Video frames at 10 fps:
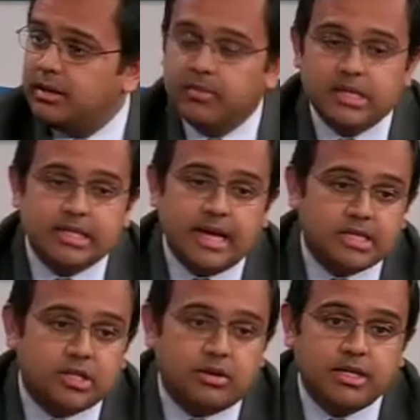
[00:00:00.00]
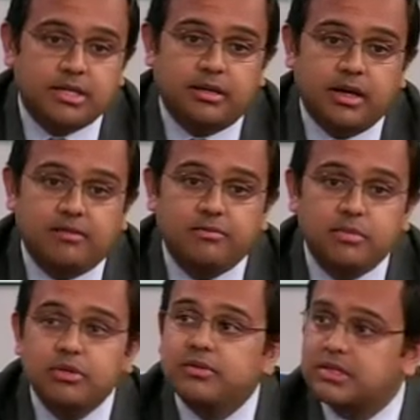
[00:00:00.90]
The task criteria have
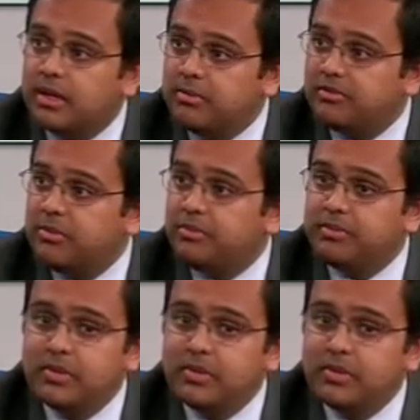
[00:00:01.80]
moved some from